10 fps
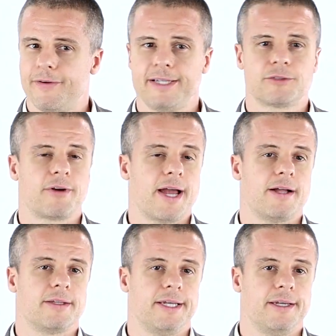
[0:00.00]
face
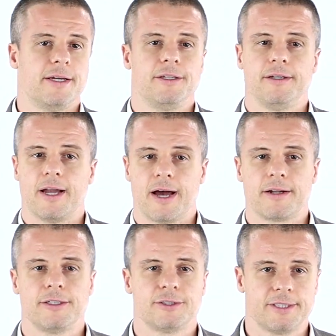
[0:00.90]
reality, you got
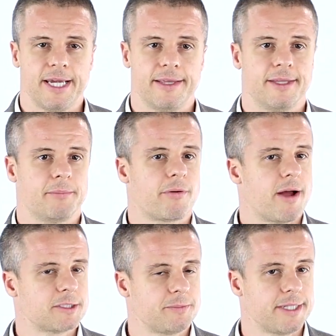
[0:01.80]
to understand that
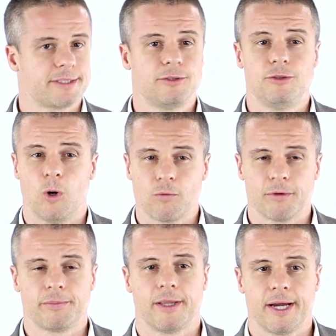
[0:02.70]
prospects don't
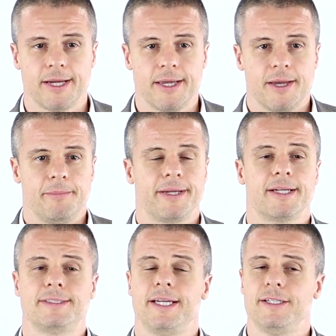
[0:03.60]
reply
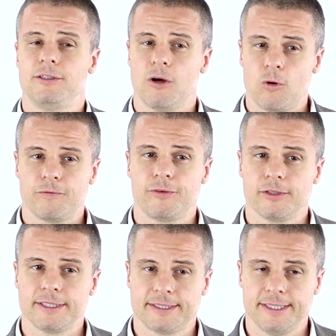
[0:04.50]
because they don't
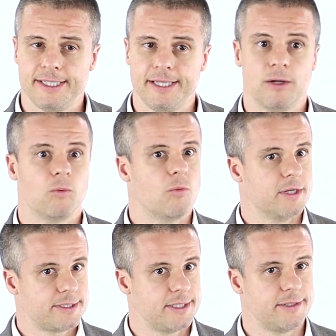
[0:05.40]
fully see
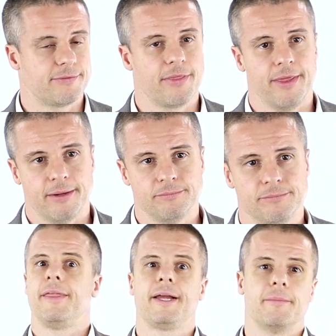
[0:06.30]
what's in it for them.
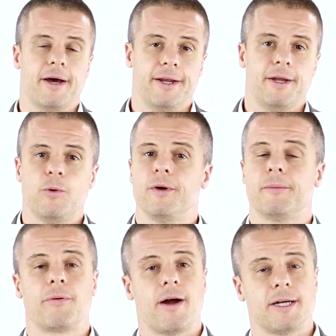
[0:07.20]
Think about it. When a
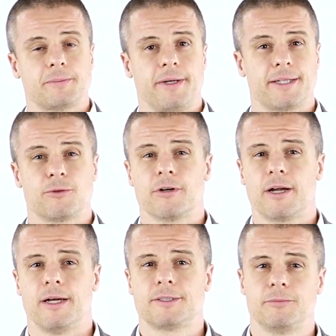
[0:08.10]
prospect or a
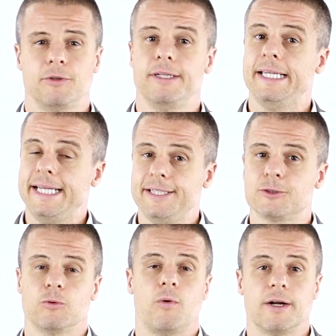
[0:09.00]
customer needs
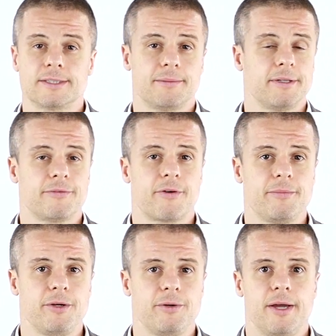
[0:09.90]
or wants something from
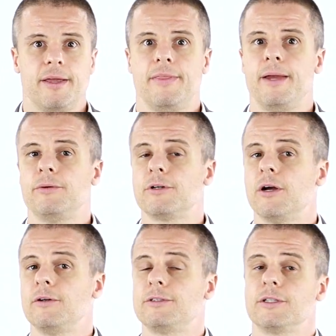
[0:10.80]
you, they will
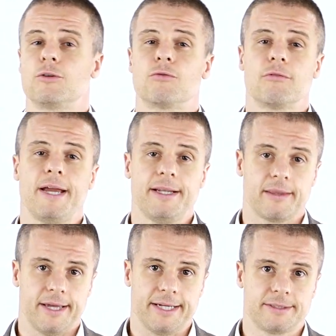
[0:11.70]
go to great
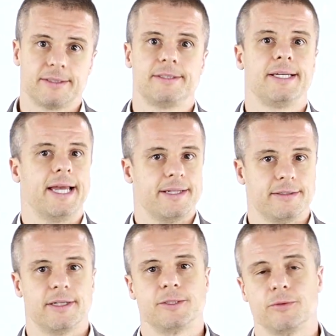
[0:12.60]
lengths to get in
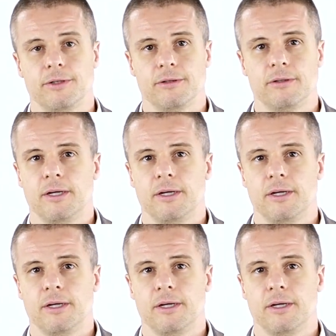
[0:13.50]
touch with you.